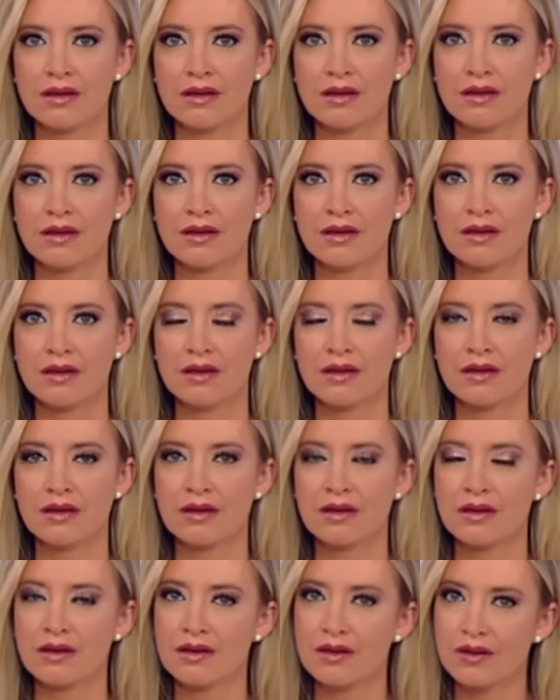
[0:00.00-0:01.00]

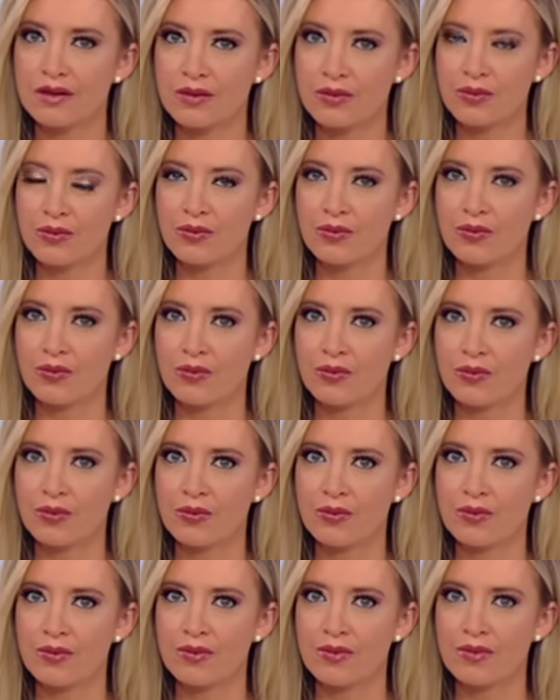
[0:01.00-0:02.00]

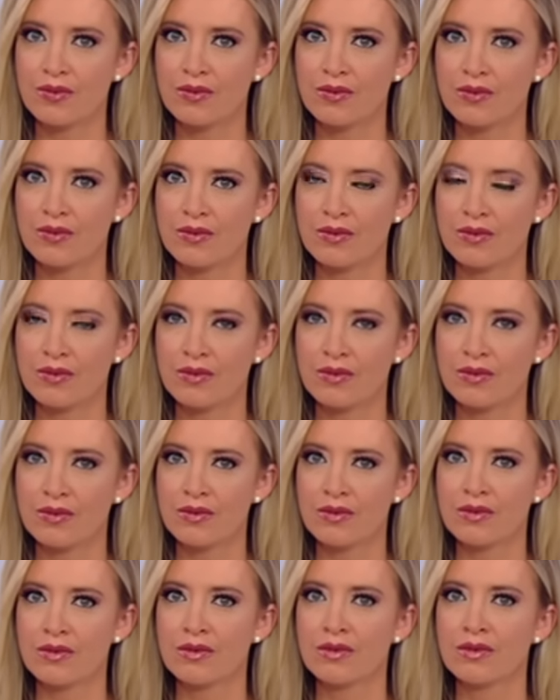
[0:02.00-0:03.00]

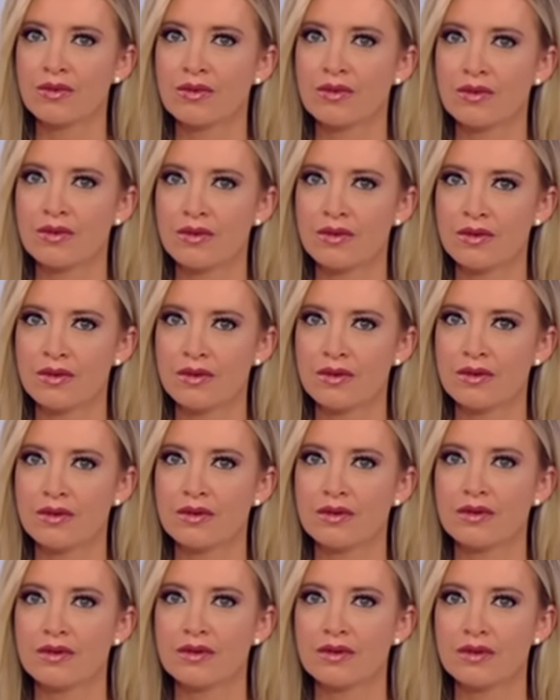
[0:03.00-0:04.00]

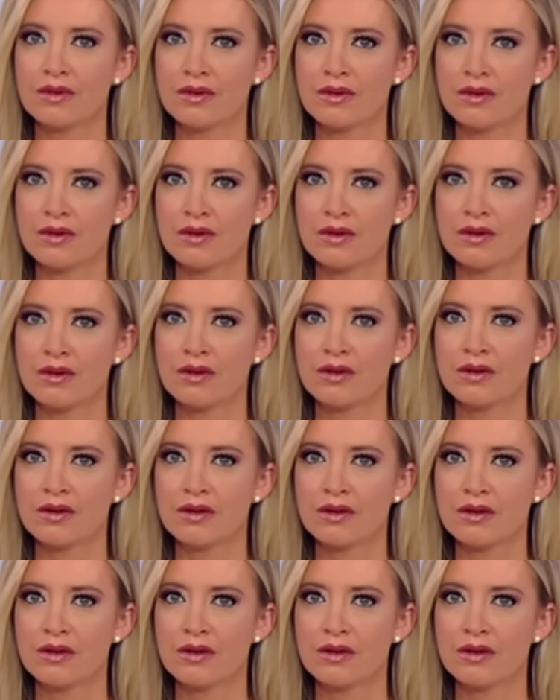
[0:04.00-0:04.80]
The person shown says nothing.